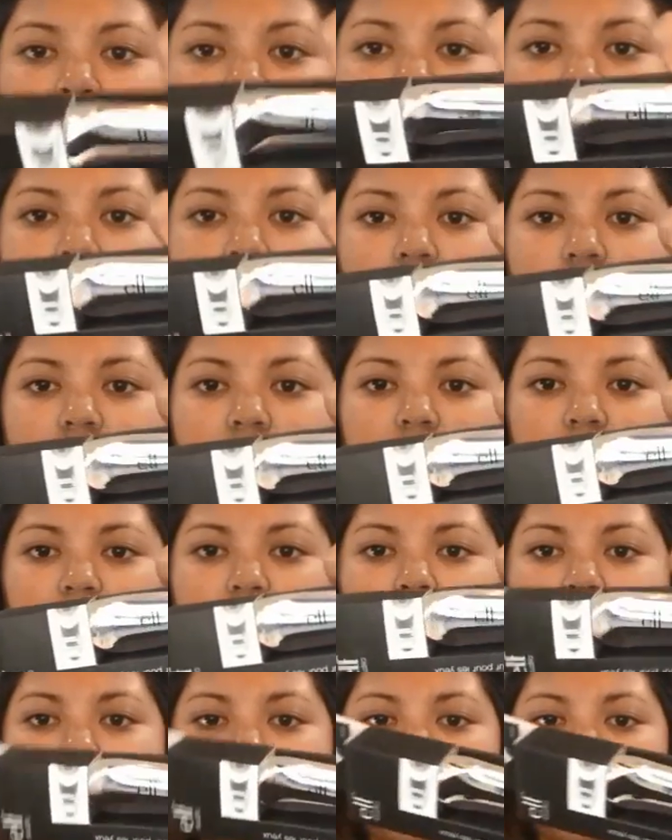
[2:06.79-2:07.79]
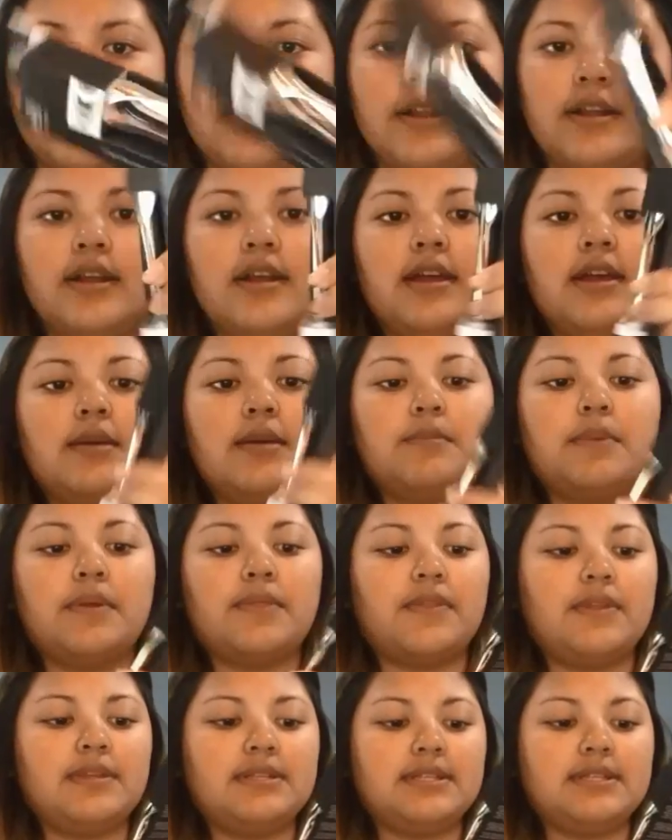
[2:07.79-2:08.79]
I'm sorry for the glare,
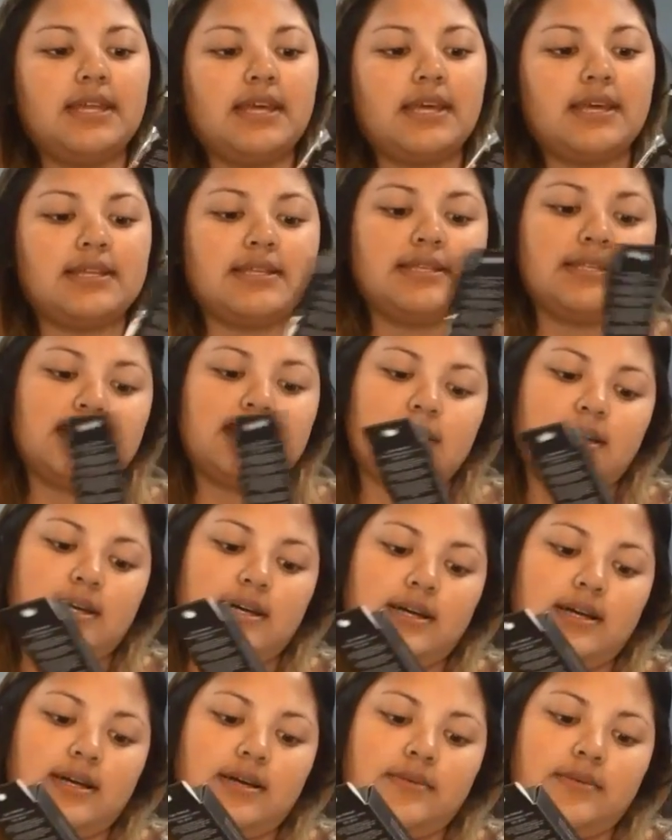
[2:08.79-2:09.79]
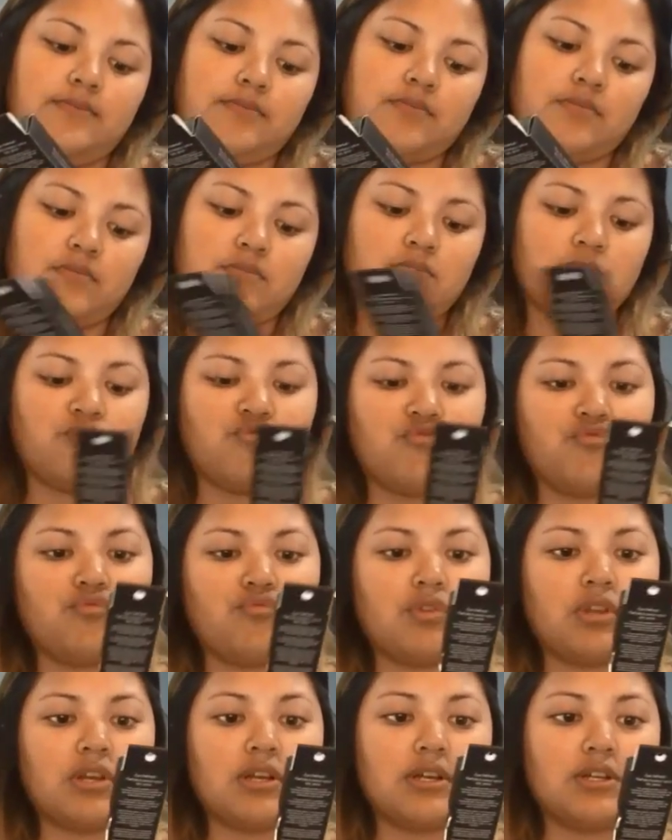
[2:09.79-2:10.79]
but this thing is a
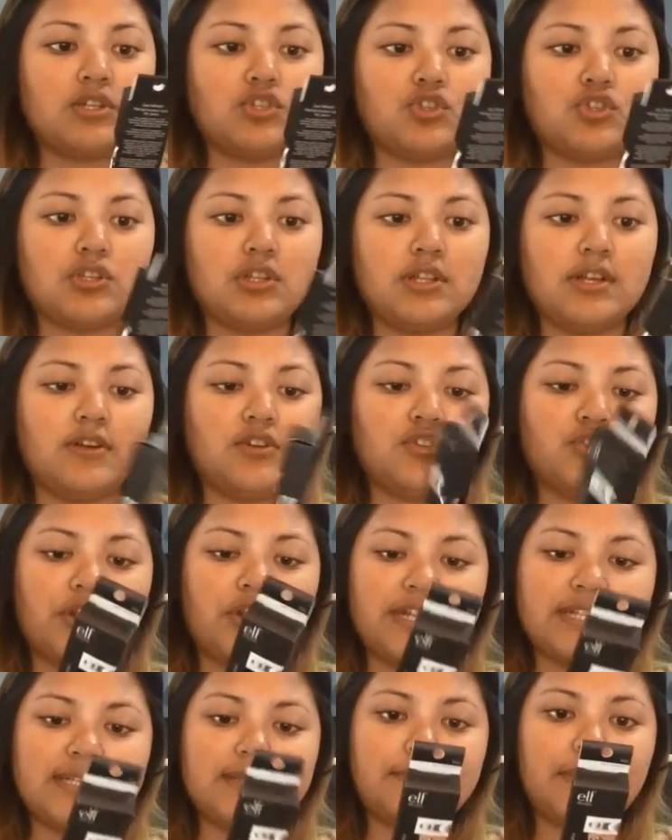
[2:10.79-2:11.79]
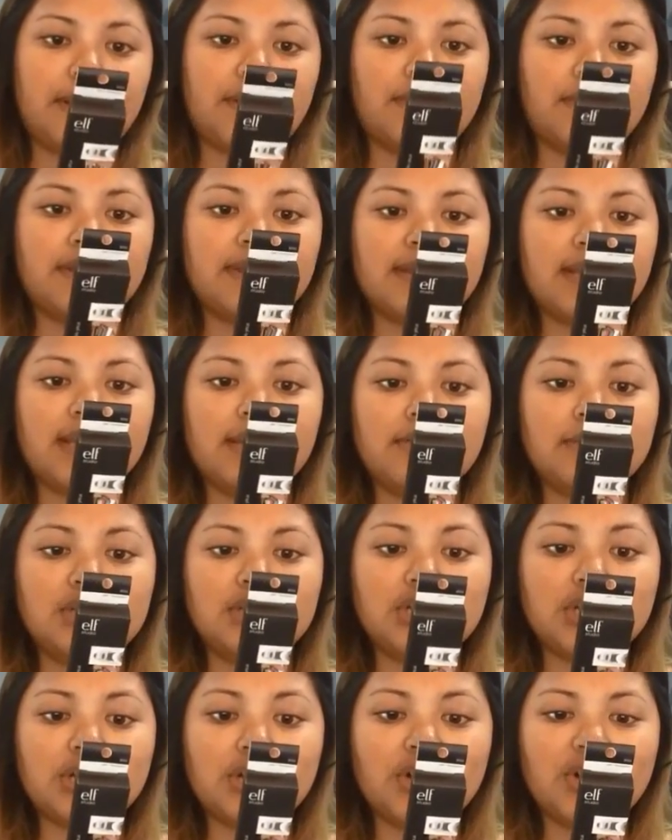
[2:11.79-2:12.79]
clear transparent
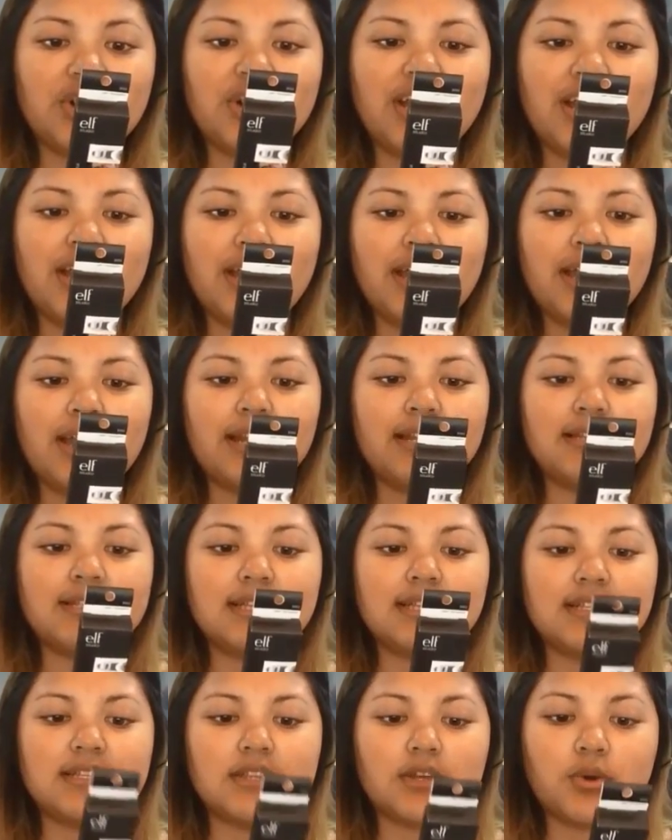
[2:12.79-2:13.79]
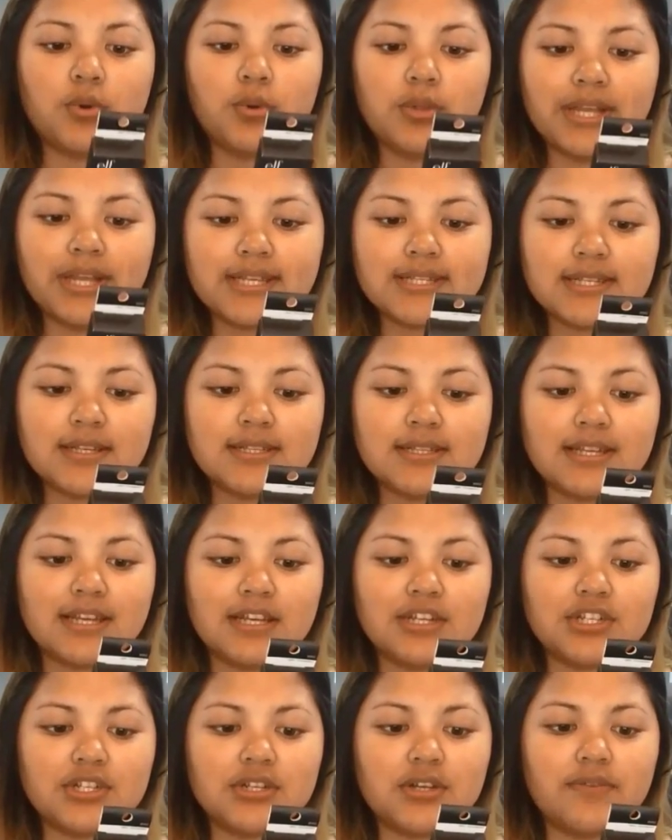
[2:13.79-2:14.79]
thingy-majigger, and it says the cooling
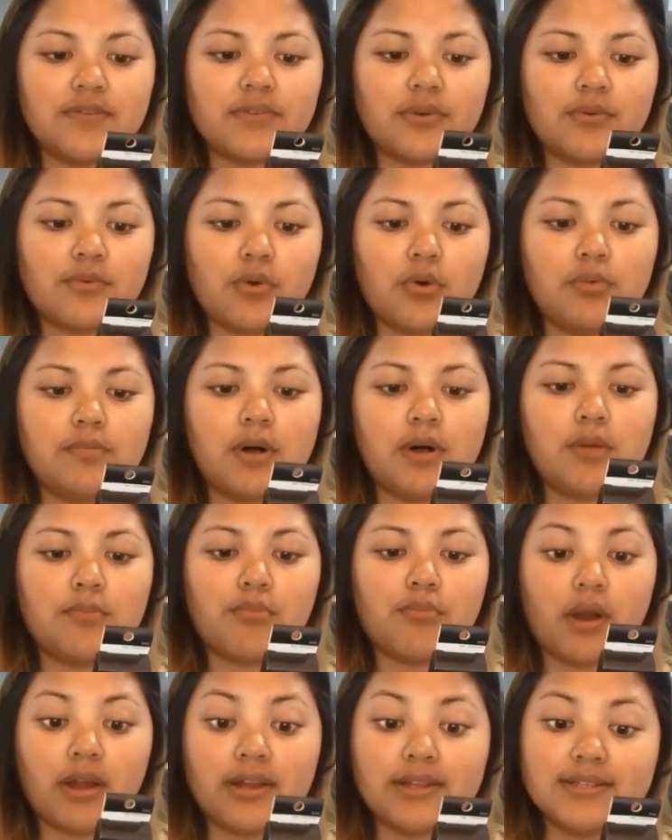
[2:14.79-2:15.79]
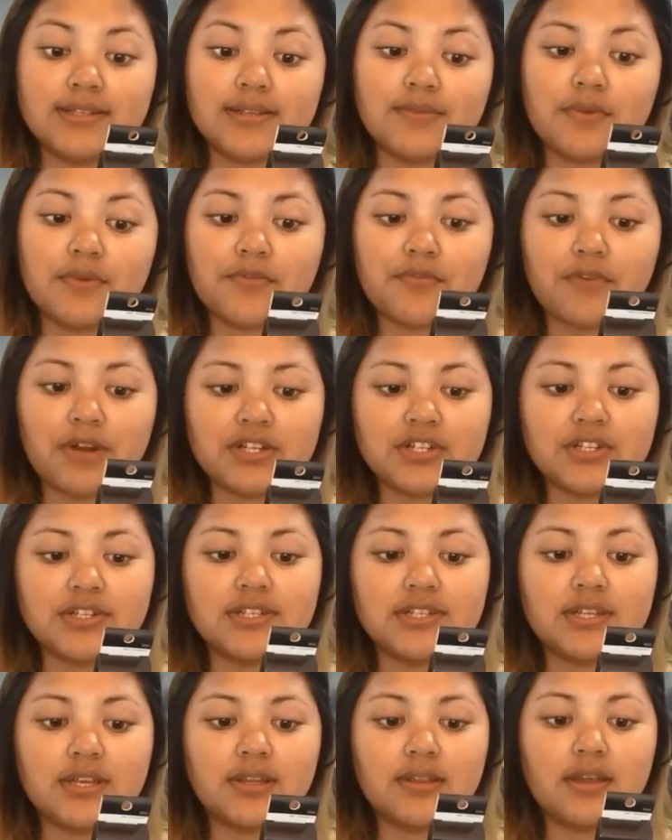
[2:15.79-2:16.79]
sensation of the roll ball brightens and
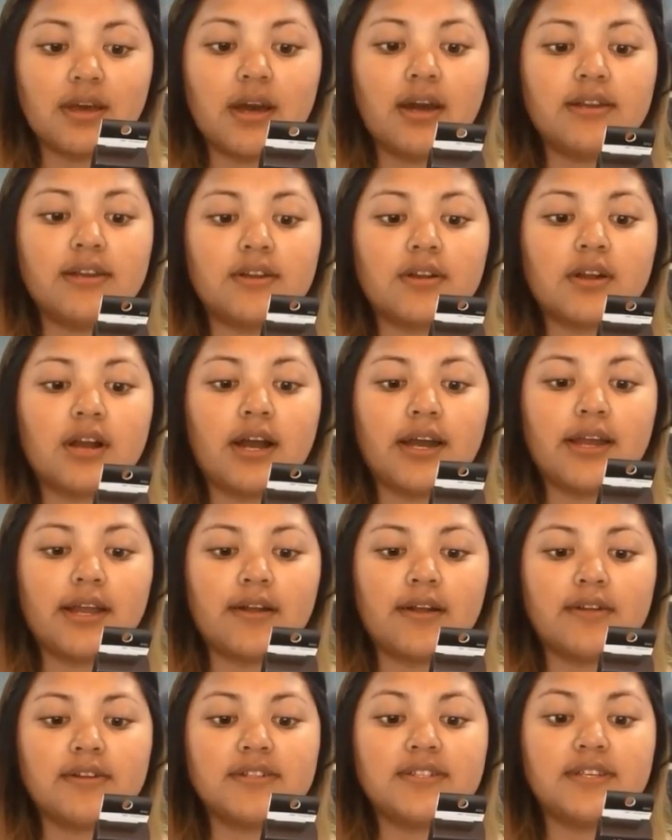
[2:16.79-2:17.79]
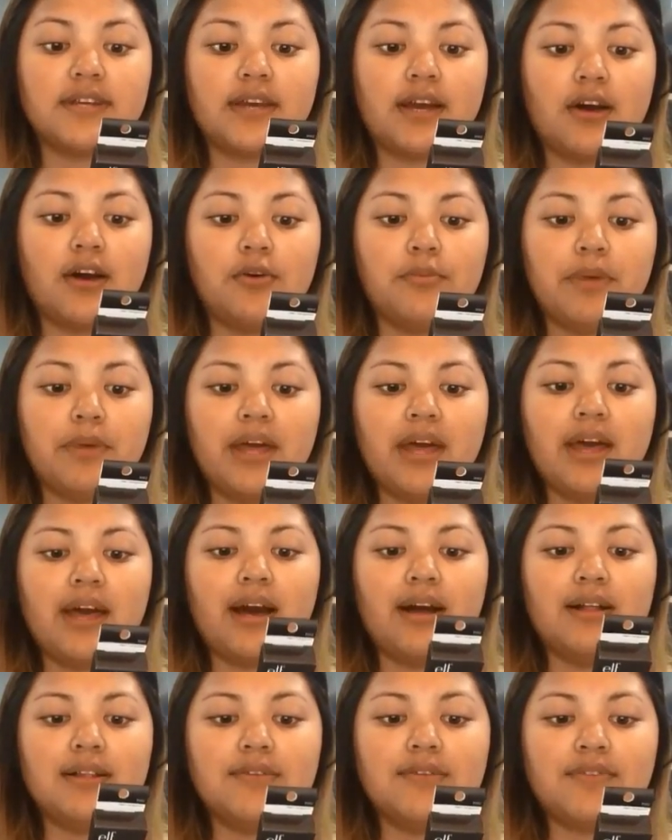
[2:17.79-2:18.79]
refreshes the under eye area to help
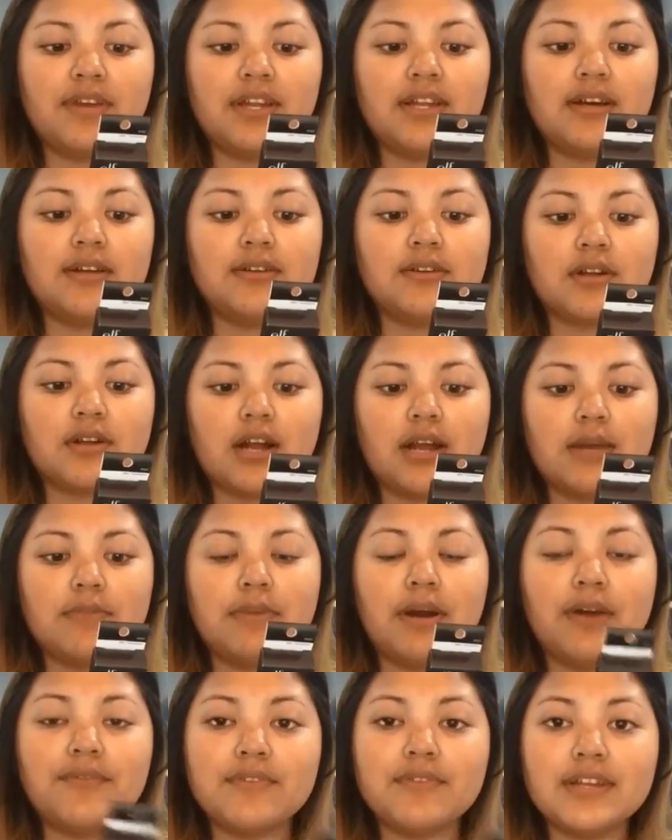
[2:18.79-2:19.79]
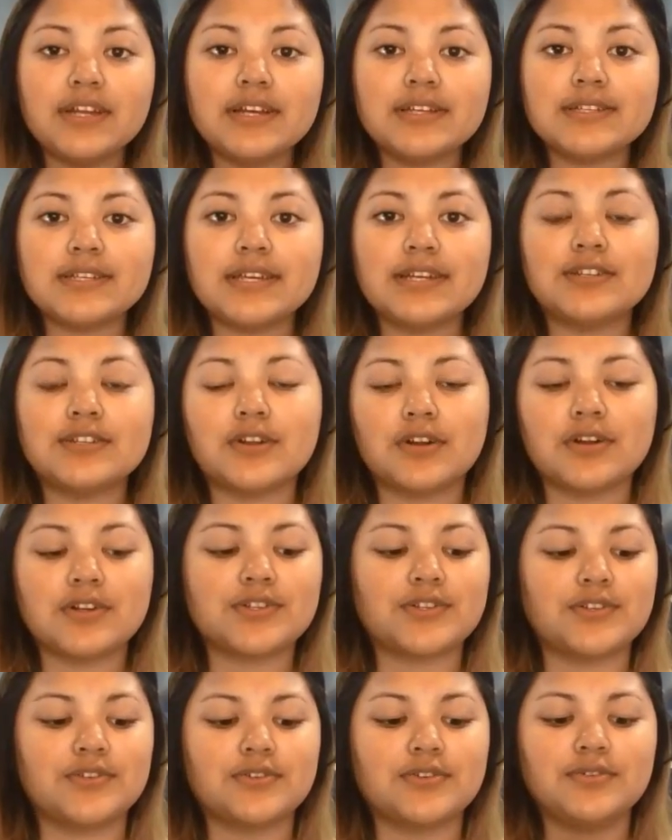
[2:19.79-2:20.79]
elevate under eye puffiness and dark
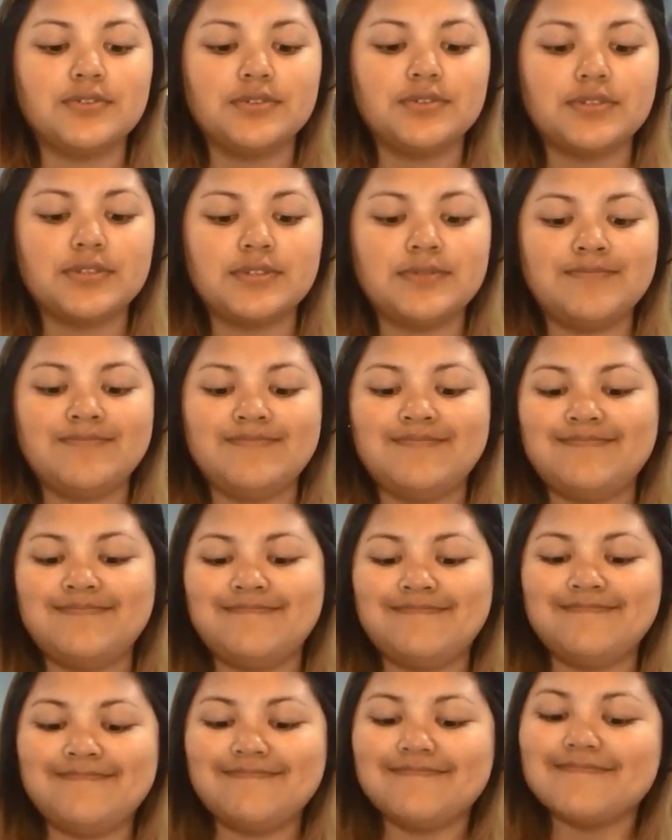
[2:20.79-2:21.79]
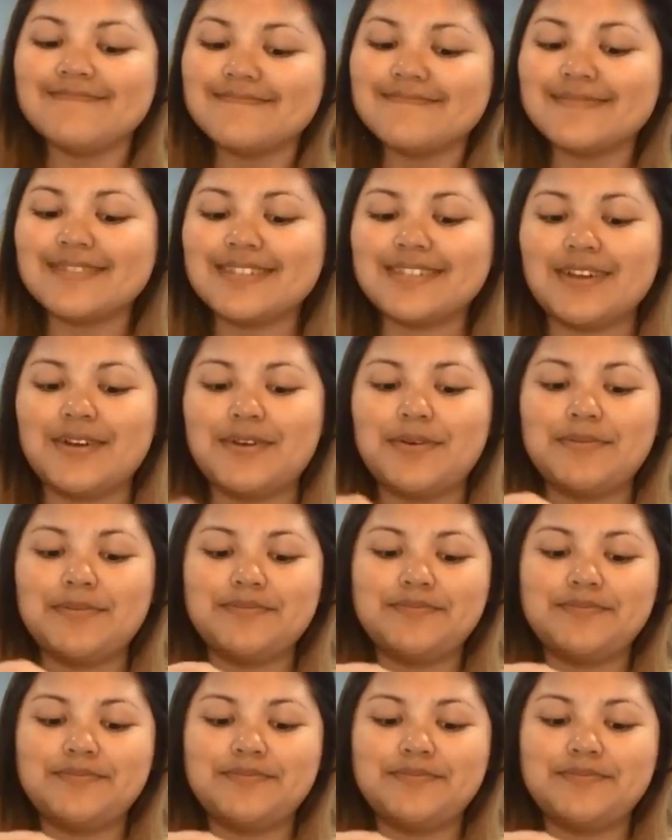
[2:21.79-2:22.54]
circles. So